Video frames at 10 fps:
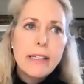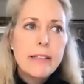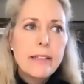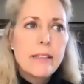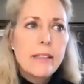
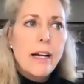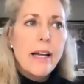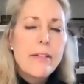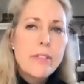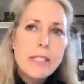And I
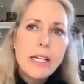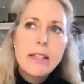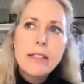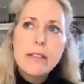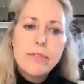have to say
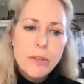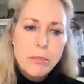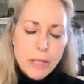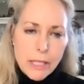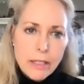this for
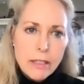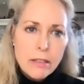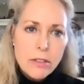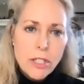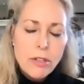me,
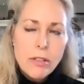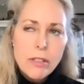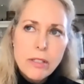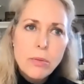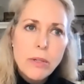Joe, this
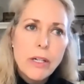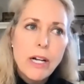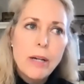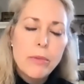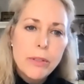is where
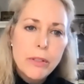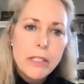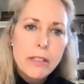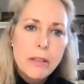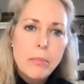I'm
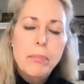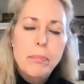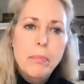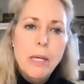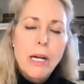really
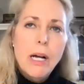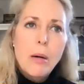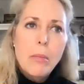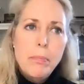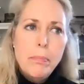
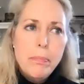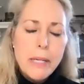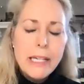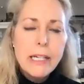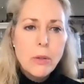a
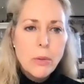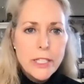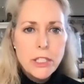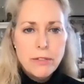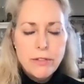big
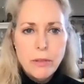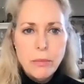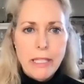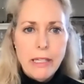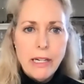question for
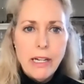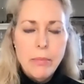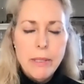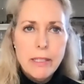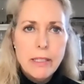me that I've
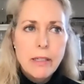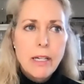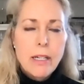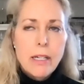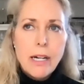been
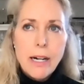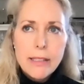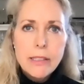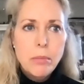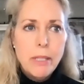
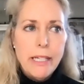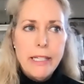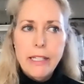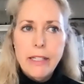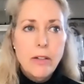
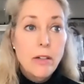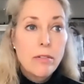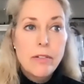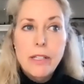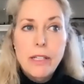contemplating
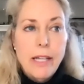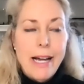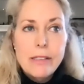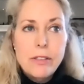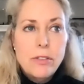over the
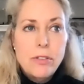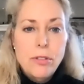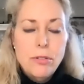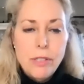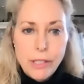last
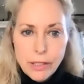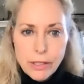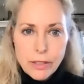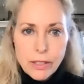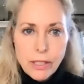2
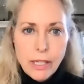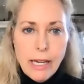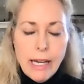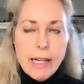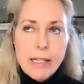years
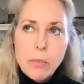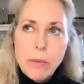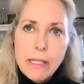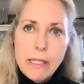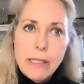has
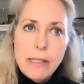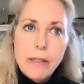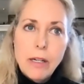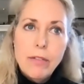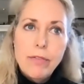been
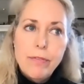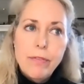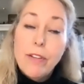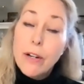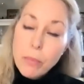a
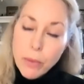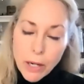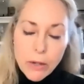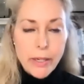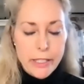very
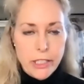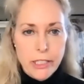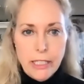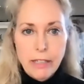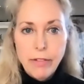broad
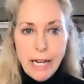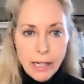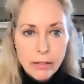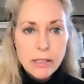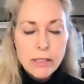question of
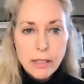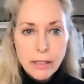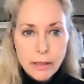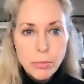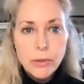how does a
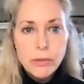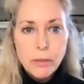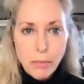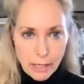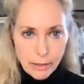liberal
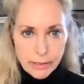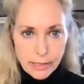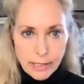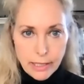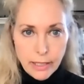
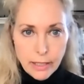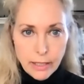democracy